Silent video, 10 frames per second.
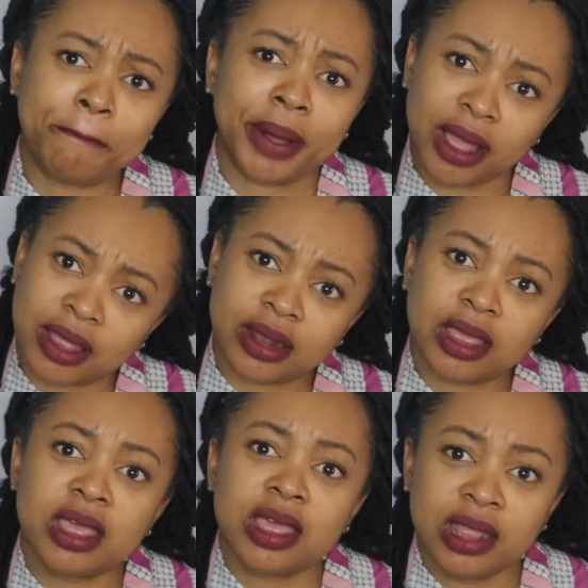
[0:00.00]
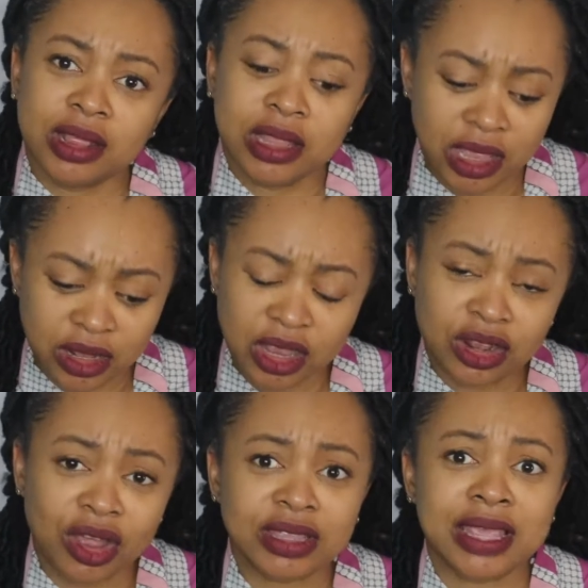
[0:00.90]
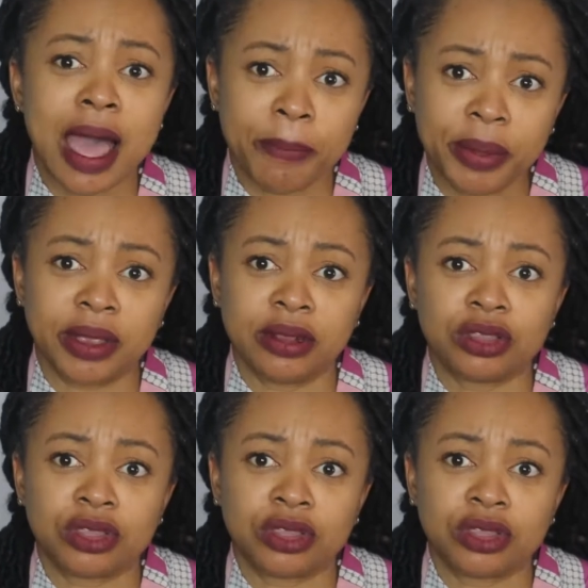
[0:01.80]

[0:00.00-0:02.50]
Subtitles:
but it does happen.